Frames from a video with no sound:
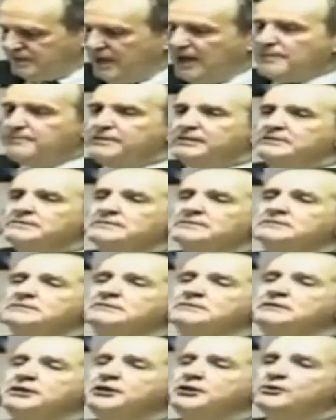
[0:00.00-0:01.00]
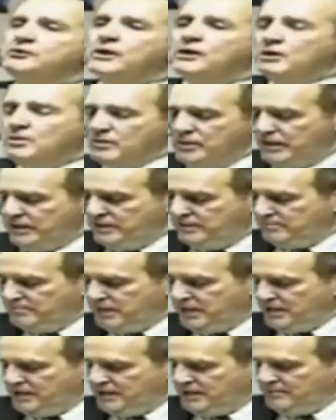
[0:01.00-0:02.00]
common hero in a
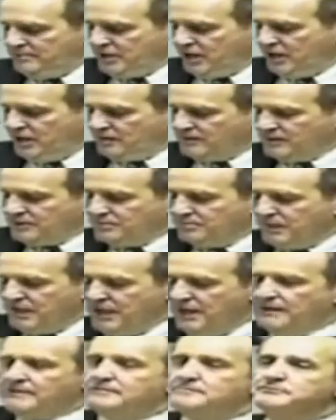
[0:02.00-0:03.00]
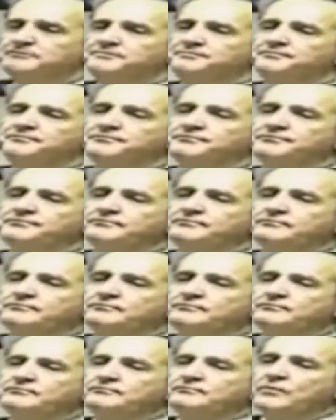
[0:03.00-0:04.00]
man named Horace Mann,
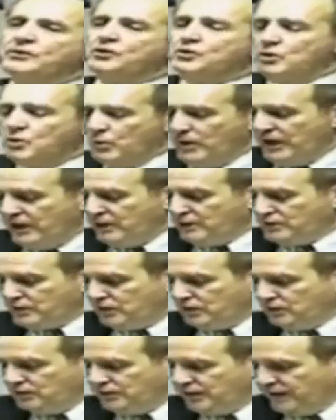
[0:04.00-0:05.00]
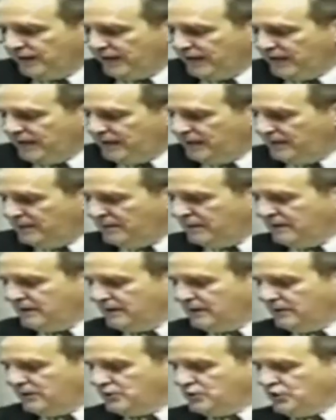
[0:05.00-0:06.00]
who we are told today
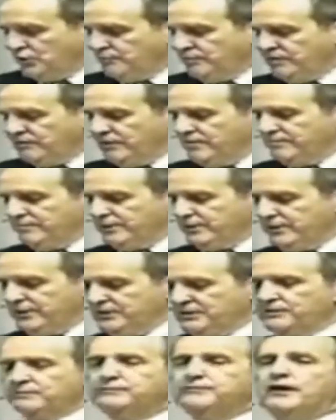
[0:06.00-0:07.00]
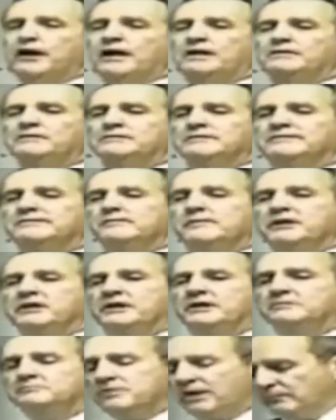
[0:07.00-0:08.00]
should be revered as the father of
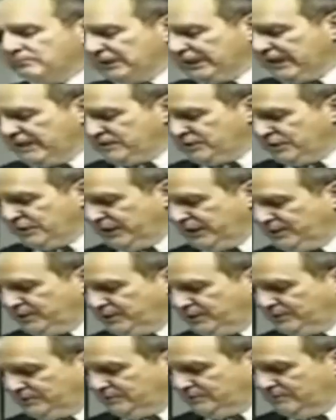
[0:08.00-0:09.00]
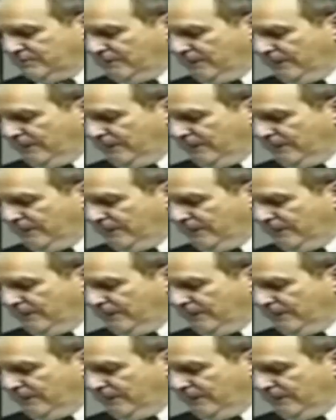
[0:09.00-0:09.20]
American public education.